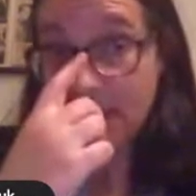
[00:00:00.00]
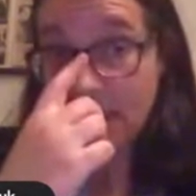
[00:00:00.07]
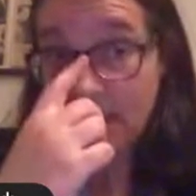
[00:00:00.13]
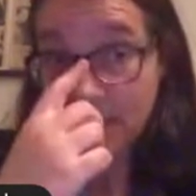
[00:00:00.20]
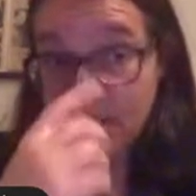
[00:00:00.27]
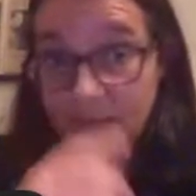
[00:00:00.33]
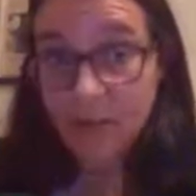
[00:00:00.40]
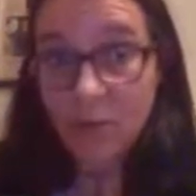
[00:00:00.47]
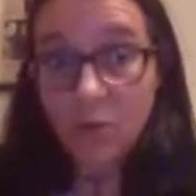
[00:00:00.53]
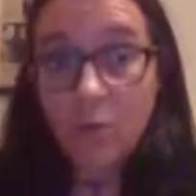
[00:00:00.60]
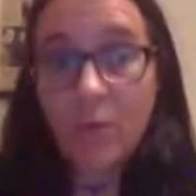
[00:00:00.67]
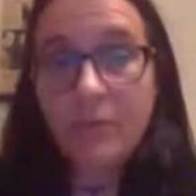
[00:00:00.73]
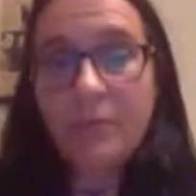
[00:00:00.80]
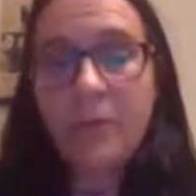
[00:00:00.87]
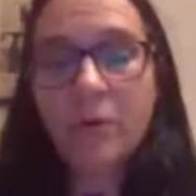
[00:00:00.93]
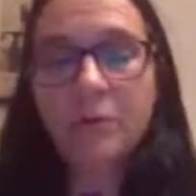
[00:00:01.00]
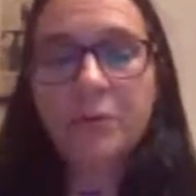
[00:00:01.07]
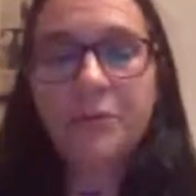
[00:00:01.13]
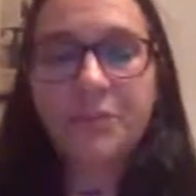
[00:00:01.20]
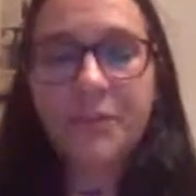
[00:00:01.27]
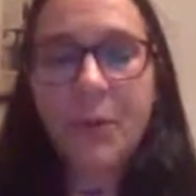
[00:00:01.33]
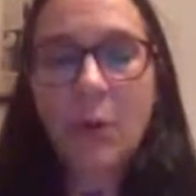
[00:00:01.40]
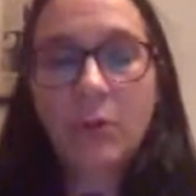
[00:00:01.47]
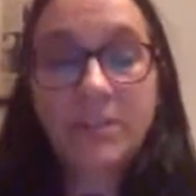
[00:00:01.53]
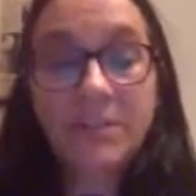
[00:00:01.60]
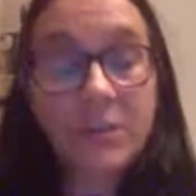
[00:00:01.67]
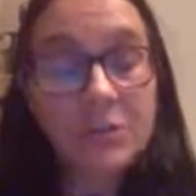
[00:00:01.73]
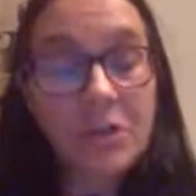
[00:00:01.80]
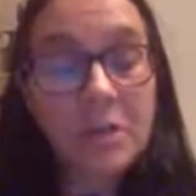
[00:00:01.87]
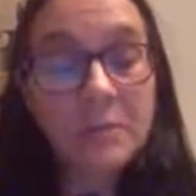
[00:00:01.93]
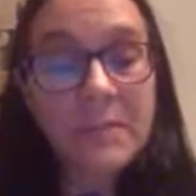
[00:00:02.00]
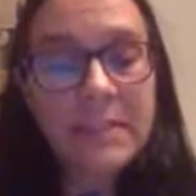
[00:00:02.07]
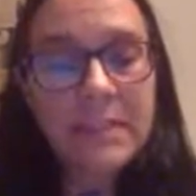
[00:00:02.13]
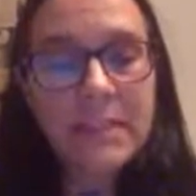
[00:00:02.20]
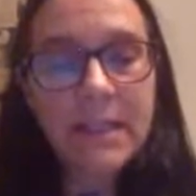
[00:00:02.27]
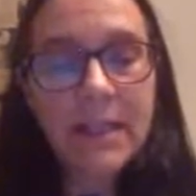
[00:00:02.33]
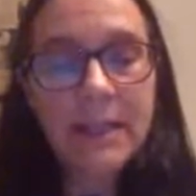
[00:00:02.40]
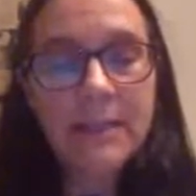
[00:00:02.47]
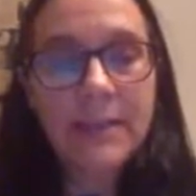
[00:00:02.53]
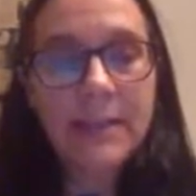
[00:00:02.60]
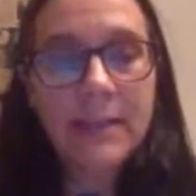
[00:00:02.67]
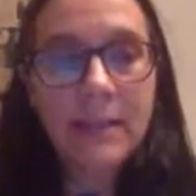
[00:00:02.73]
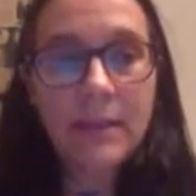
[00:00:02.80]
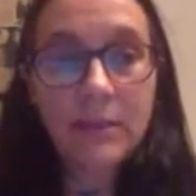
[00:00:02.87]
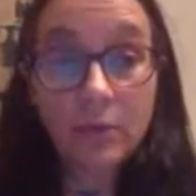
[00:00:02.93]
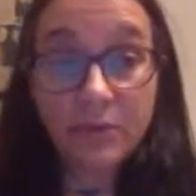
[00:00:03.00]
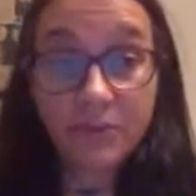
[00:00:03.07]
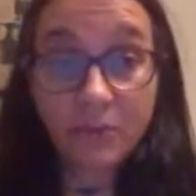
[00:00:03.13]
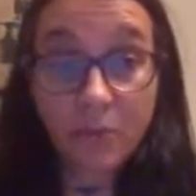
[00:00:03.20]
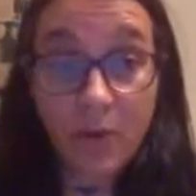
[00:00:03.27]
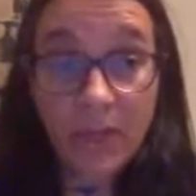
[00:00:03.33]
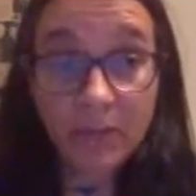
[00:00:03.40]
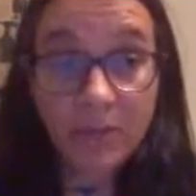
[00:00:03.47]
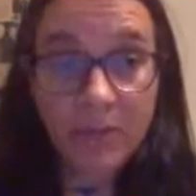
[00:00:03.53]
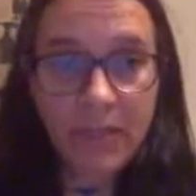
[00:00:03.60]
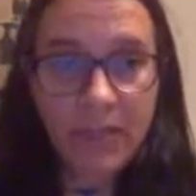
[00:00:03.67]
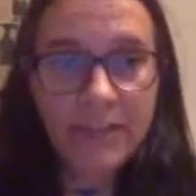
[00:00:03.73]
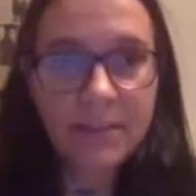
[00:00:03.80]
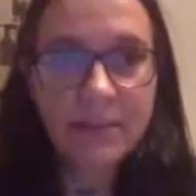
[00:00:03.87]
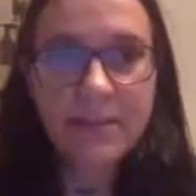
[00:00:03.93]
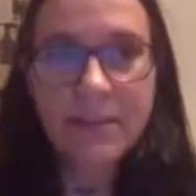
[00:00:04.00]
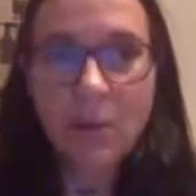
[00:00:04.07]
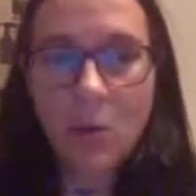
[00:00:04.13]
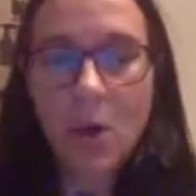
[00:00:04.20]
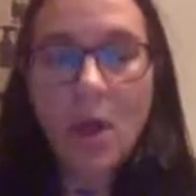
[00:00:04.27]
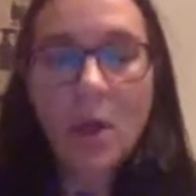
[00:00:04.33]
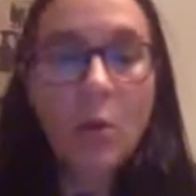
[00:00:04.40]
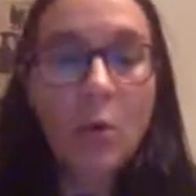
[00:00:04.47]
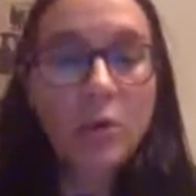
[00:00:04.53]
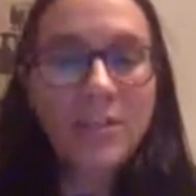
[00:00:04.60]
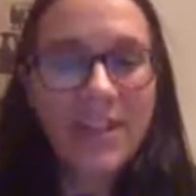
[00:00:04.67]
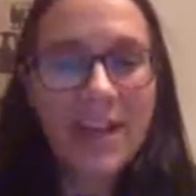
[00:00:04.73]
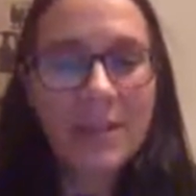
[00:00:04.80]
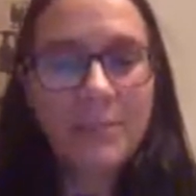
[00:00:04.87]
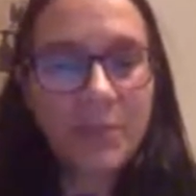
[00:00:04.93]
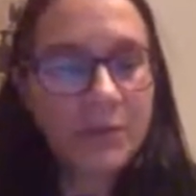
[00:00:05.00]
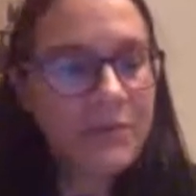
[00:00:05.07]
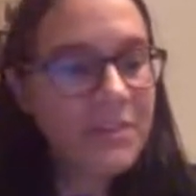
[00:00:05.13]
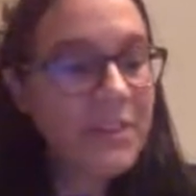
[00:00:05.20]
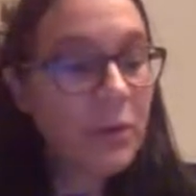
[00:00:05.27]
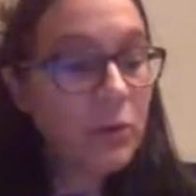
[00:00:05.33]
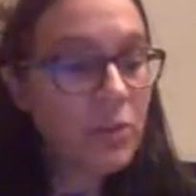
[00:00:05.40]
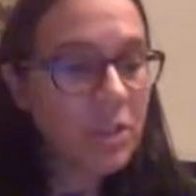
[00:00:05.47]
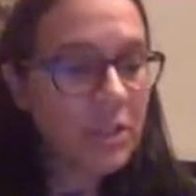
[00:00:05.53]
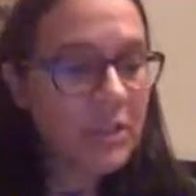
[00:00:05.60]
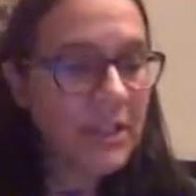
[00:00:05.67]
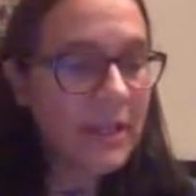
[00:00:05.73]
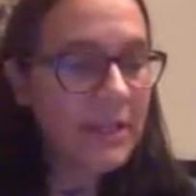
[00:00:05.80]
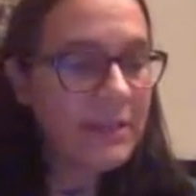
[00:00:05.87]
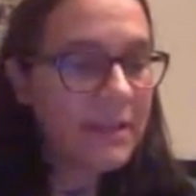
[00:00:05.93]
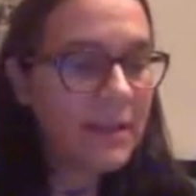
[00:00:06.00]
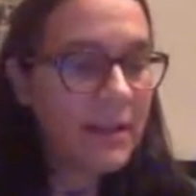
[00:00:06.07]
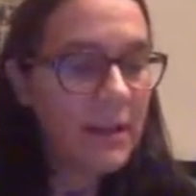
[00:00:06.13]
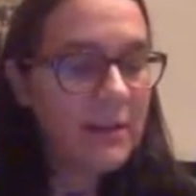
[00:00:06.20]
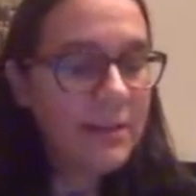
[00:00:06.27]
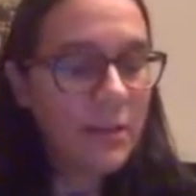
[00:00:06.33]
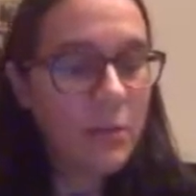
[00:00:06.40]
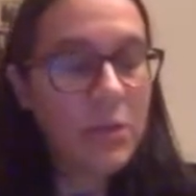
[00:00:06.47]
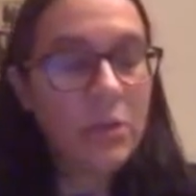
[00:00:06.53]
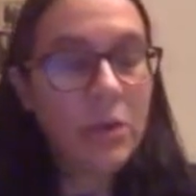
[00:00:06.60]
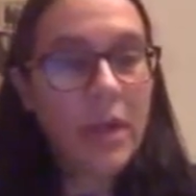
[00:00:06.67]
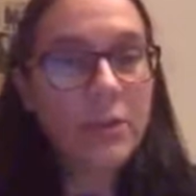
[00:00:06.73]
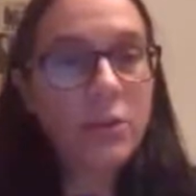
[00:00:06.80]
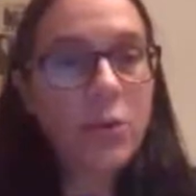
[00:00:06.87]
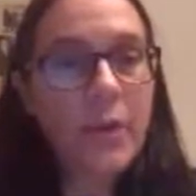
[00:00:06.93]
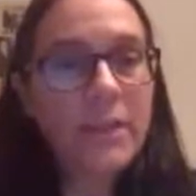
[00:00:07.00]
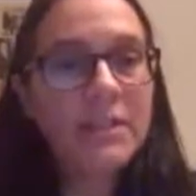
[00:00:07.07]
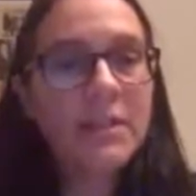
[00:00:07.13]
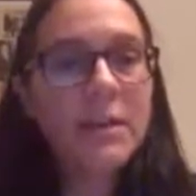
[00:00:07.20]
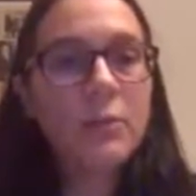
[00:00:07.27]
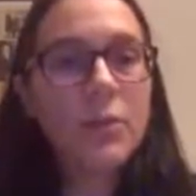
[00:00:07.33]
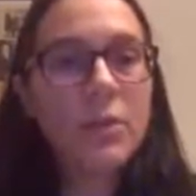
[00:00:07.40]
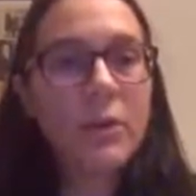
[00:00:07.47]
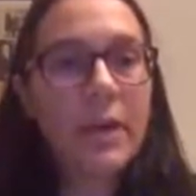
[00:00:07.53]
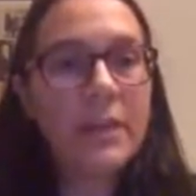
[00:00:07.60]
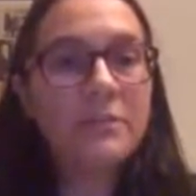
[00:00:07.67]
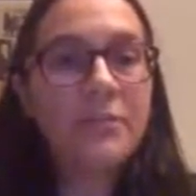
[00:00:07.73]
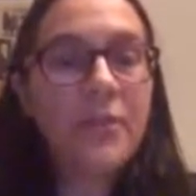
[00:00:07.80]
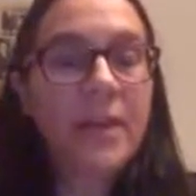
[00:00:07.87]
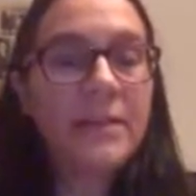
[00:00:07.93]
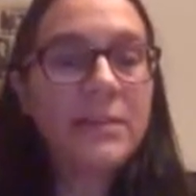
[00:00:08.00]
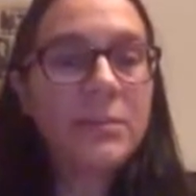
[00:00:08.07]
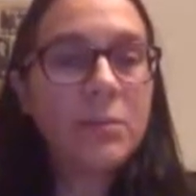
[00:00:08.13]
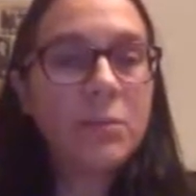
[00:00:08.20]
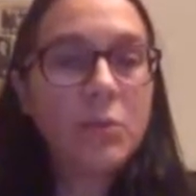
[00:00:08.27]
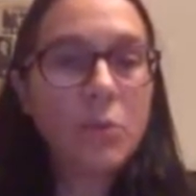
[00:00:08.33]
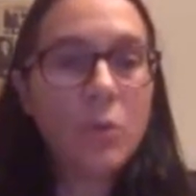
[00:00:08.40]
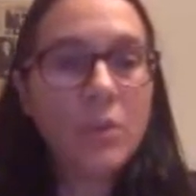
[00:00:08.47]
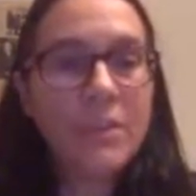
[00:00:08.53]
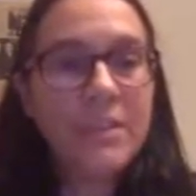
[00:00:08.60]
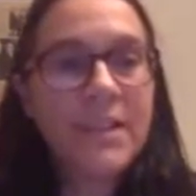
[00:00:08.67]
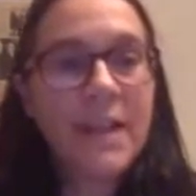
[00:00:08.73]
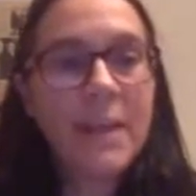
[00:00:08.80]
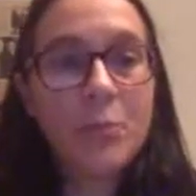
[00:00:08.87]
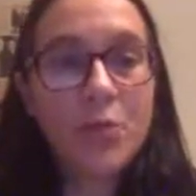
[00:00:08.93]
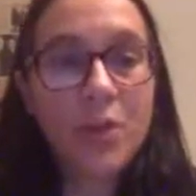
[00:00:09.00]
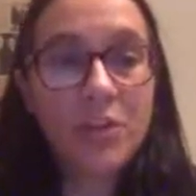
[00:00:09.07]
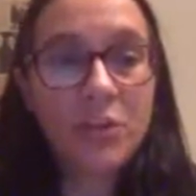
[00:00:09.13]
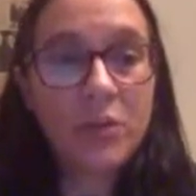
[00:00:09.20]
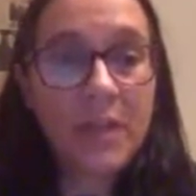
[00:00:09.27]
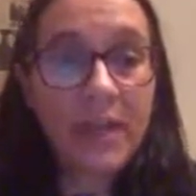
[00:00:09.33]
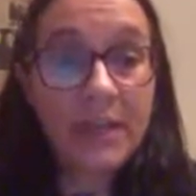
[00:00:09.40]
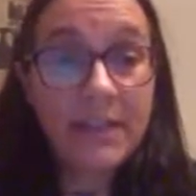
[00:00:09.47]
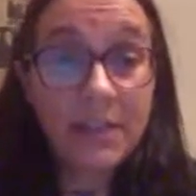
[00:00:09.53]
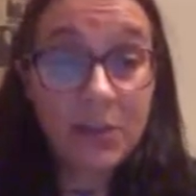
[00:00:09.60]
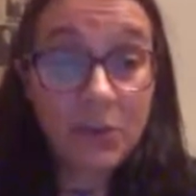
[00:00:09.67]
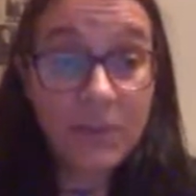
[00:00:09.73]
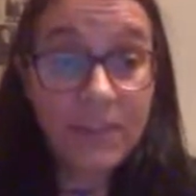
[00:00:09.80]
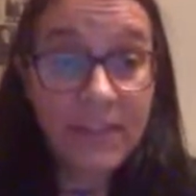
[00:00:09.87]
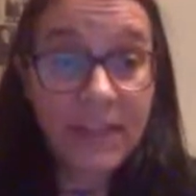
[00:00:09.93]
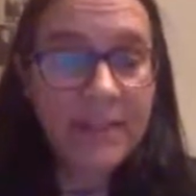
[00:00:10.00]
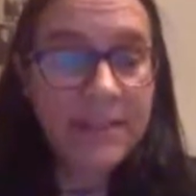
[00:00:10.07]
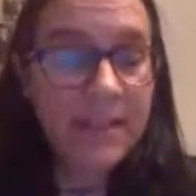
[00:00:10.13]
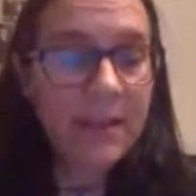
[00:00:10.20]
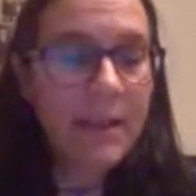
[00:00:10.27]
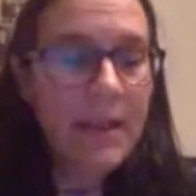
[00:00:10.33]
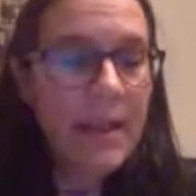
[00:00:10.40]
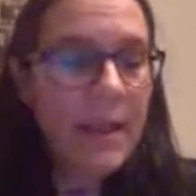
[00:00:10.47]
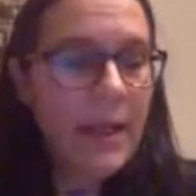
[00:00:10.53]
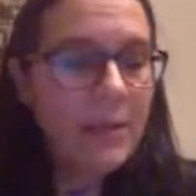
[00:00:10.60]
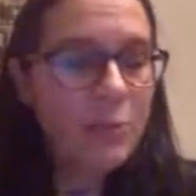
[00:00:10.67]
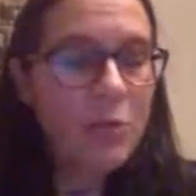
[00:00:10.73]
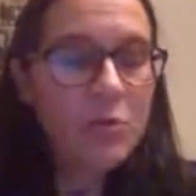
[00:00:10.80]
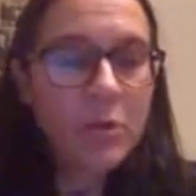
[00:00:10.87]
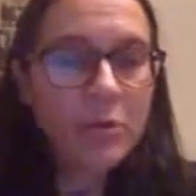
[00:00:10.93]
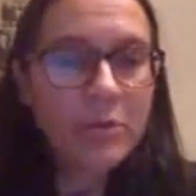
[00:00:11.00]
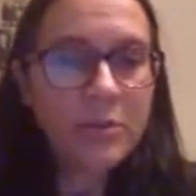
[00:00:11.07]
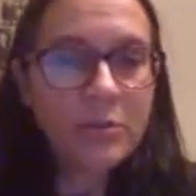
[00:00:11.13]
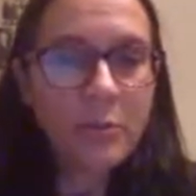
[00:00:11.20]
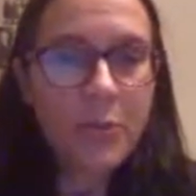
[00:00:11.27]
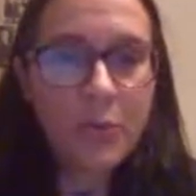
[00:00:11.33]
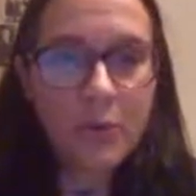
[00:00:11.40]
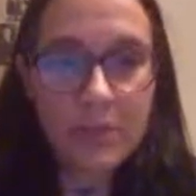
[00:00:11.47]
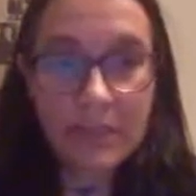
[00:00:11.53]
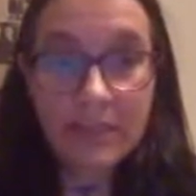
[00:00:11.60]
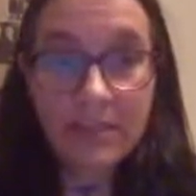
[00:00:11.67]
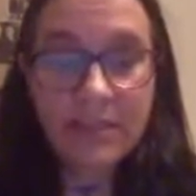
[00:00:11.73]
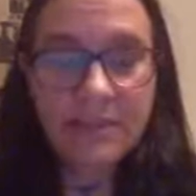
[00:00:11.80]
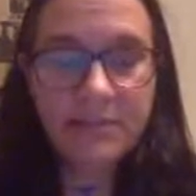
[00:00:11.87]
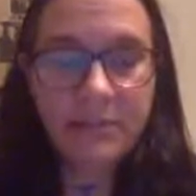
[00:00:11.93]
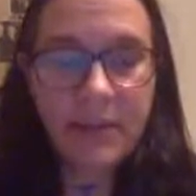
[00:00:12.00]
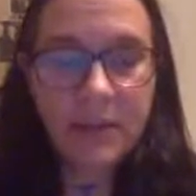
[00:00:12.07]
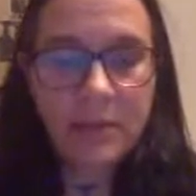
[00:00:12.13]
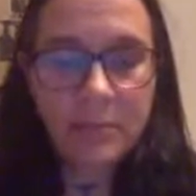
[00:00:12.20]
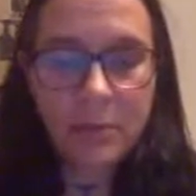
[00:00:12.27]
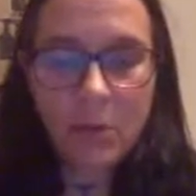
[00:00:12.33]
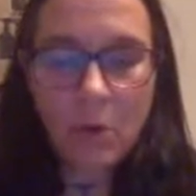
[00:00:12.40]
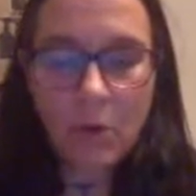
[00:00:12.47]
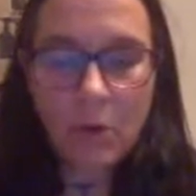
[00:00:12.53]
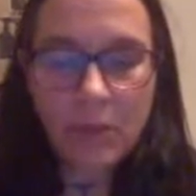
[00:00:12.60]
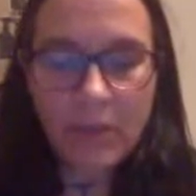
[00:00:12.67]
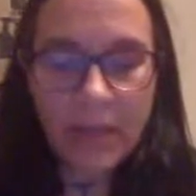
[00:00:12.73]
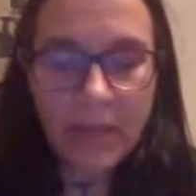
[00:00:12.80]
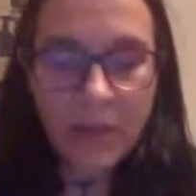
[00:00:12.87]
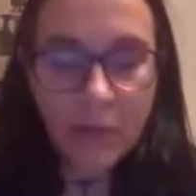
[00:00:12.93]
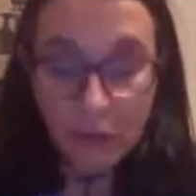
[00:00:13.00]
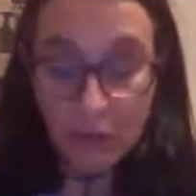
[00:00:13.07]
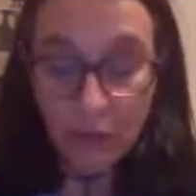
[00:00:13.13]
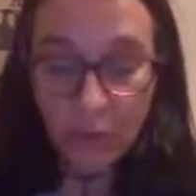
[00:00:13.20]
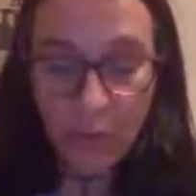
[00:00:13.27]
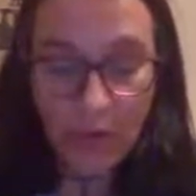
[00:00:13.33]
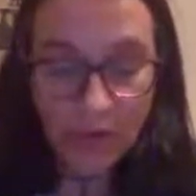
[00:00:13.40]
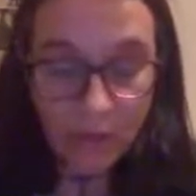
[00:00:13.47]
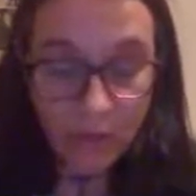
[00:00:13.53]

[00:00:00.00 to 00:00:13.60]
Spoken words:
So we focus on social media data and also radio data. So all types of social data. So we look at Twitter, we look at Facebook, WhatsApp, radio data, news data. And we wrote a report that is available online on UN